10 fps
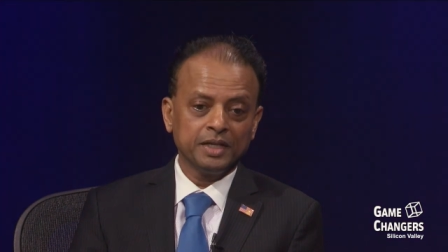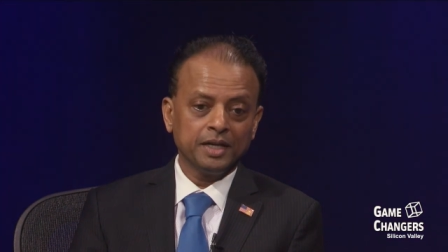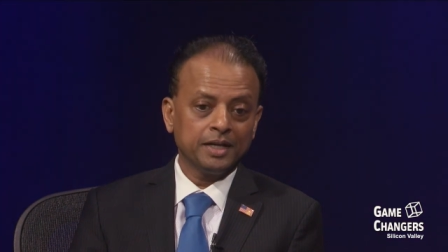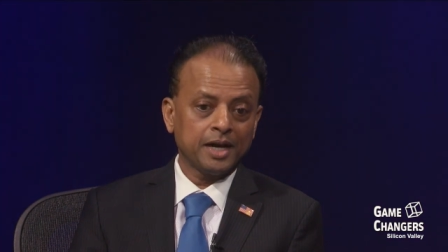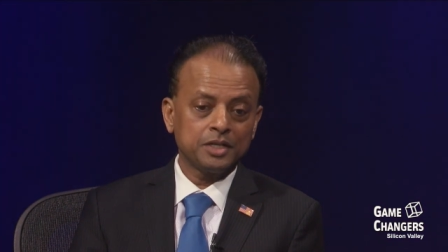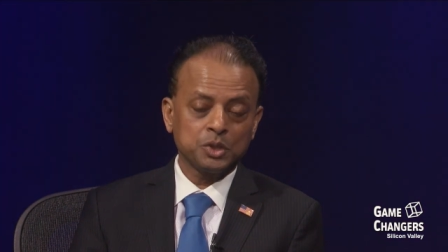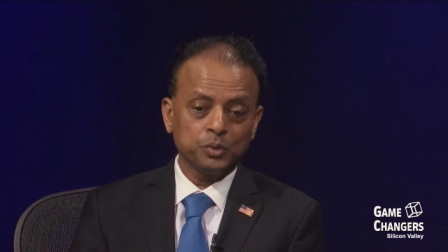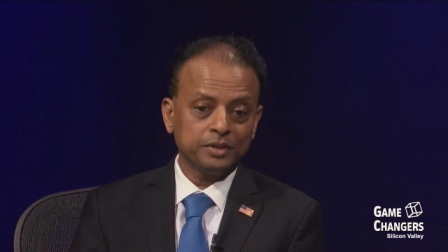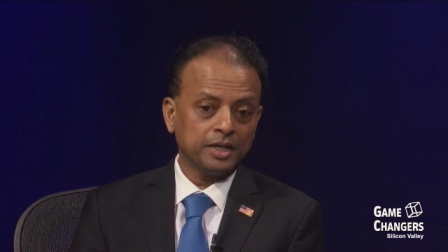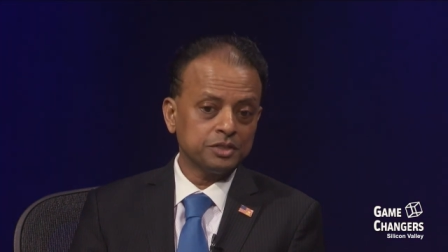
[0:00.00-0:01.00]
And I
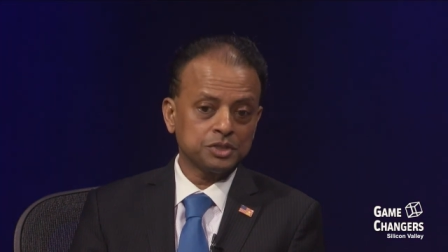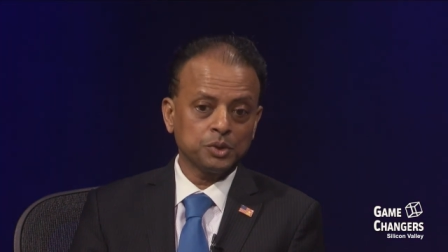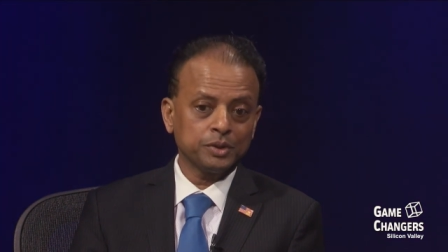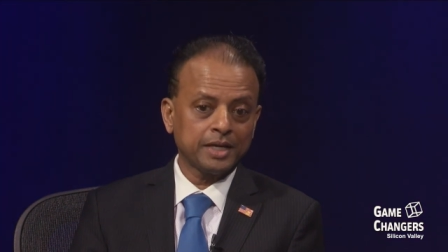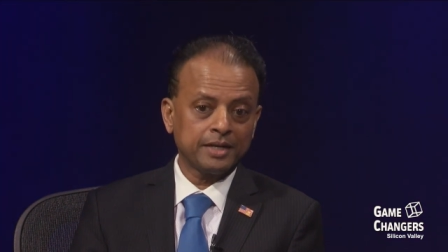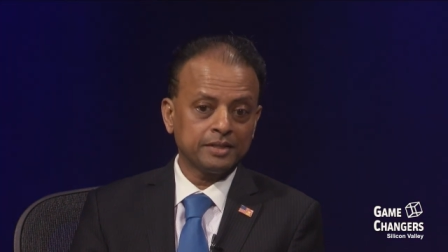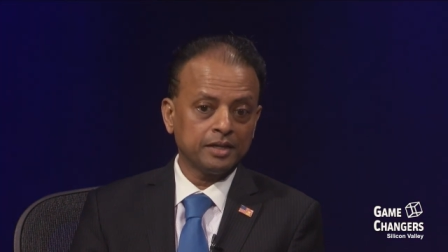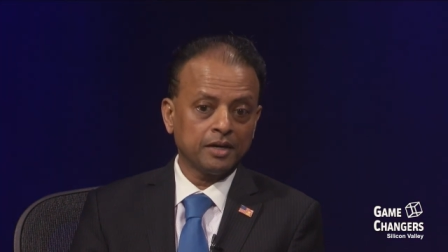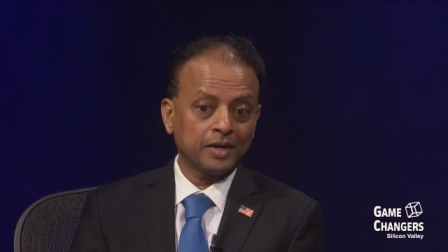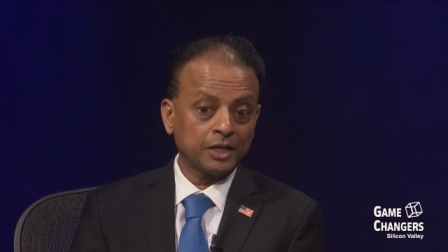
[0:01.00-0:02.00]
don't think so that
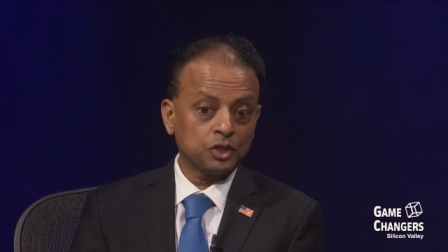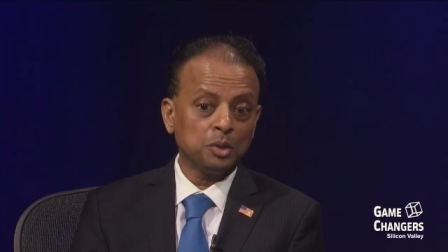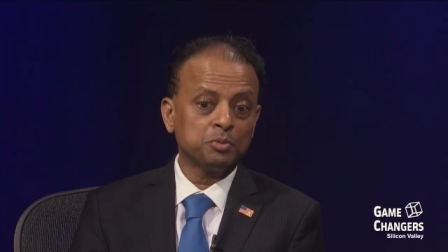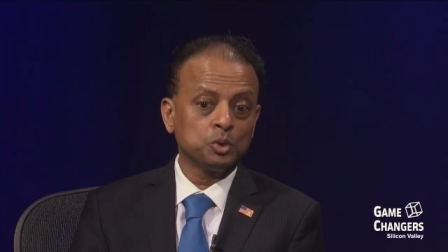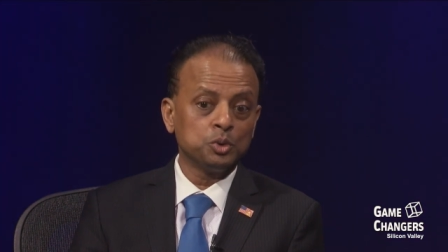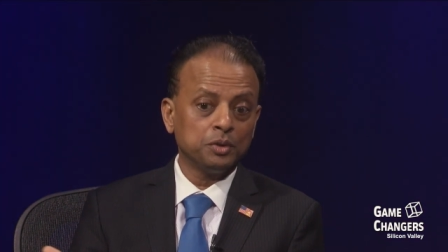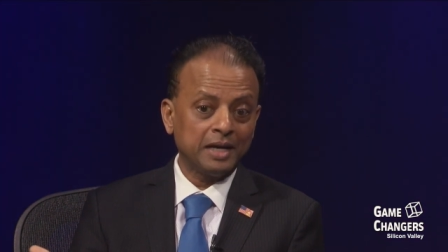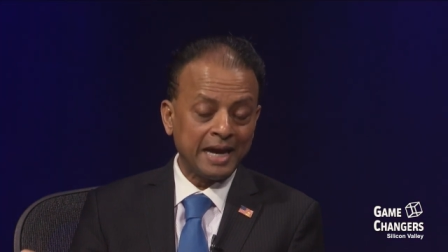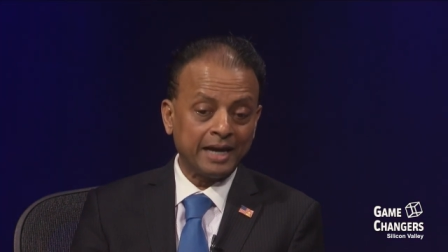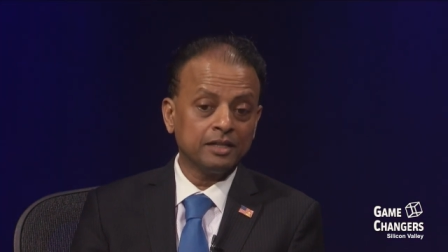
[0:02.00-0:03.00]
they are equipped to
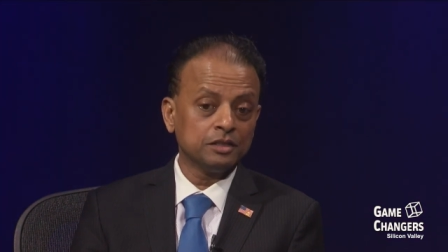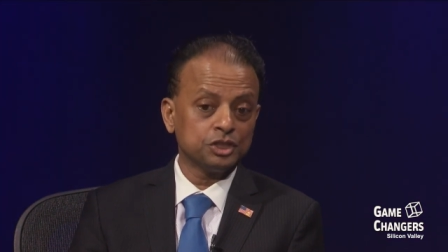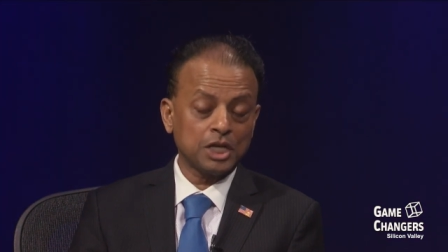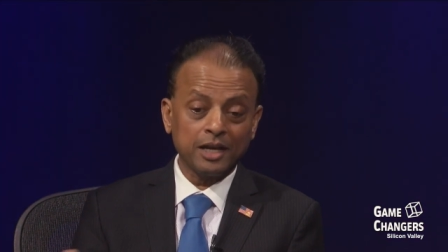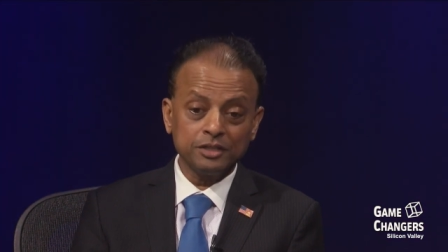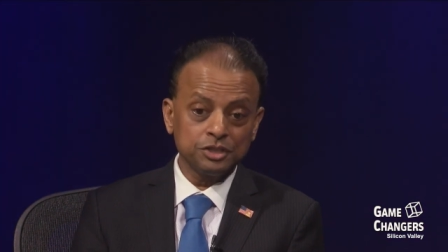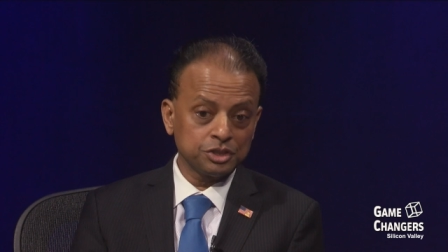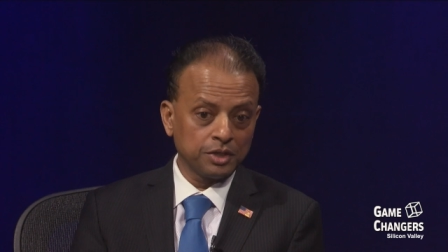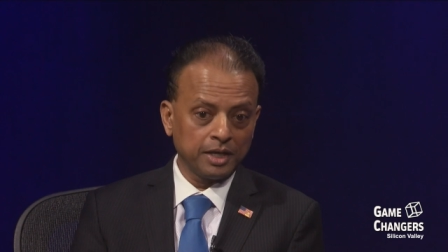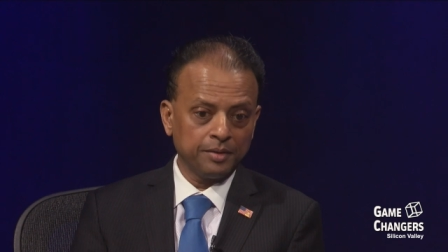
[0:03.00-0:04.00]
handle the challenges
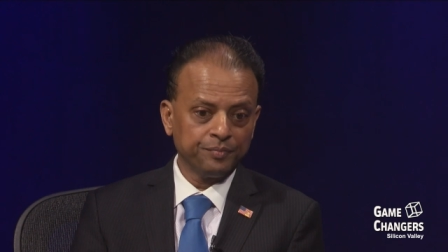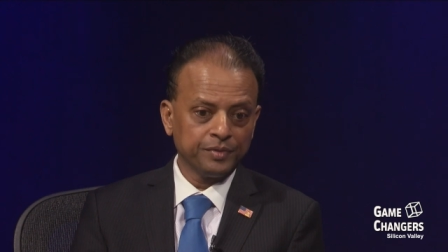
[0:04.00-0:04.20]
today.